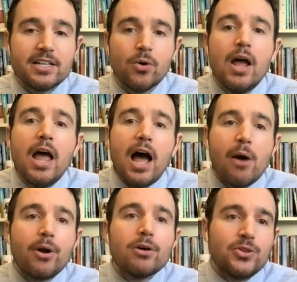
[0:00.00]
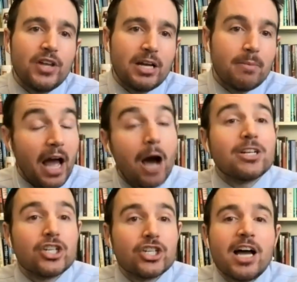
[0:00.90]
So I would also think about how
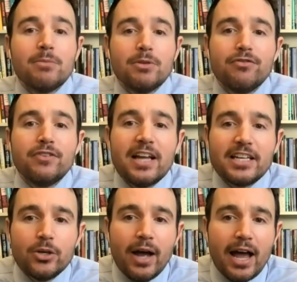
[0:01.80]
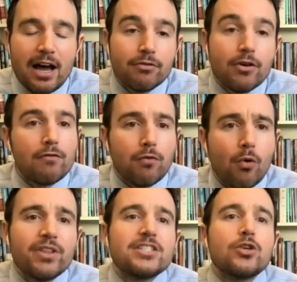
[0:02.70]
much time you feel like you have
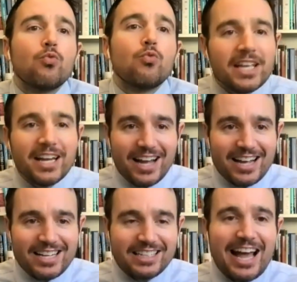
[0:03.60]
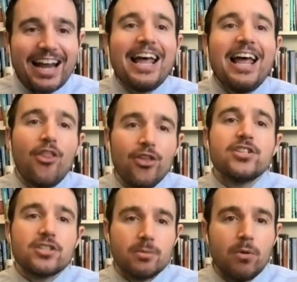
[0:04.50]
for this, recognizing that this
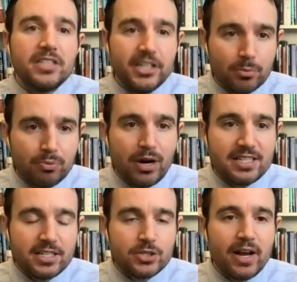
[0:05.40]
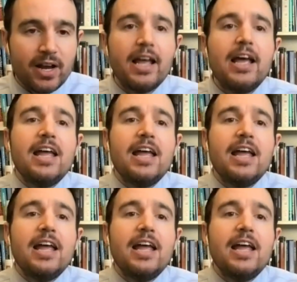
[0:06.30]
is a multi-year process, right?